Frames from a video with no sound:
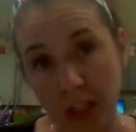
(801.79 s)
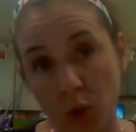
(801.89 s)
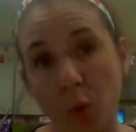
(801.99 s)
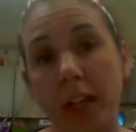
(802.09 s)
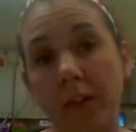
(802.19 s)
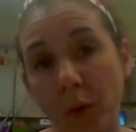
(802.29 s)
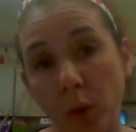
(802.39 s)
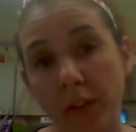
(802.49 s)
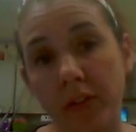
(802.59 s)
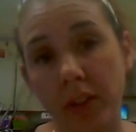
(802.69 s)

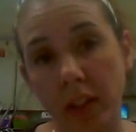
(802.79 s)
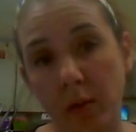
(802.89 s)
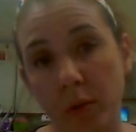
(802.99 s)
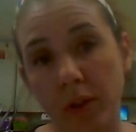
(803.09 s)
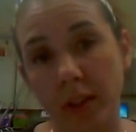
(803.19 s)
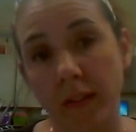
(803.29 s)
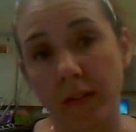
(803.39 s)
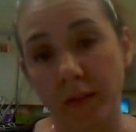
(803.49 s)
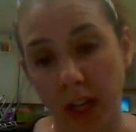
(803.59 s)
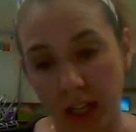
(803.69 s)
20/4 equals
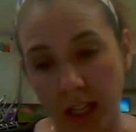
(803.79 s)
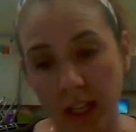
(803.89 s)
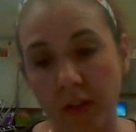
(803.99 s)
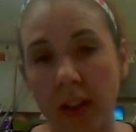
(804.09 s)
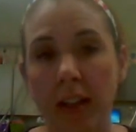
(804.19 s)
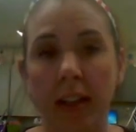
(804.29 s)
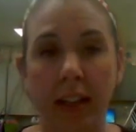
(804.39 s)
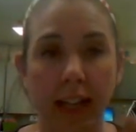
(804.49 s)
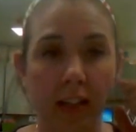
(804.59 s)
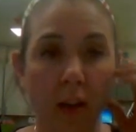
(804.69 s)
5,
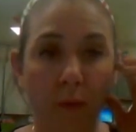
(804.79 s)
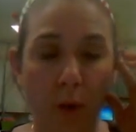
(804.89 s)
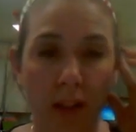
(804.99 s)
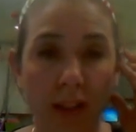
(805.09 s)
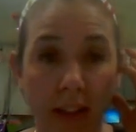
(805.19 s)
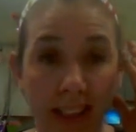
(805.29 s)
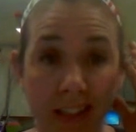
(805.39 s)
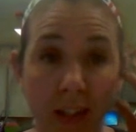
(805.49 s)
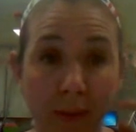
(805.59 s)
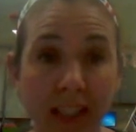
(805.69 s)
and so forth until I get
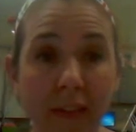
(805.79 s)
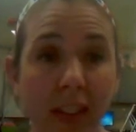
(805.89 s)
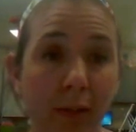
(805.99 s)
to the number 7.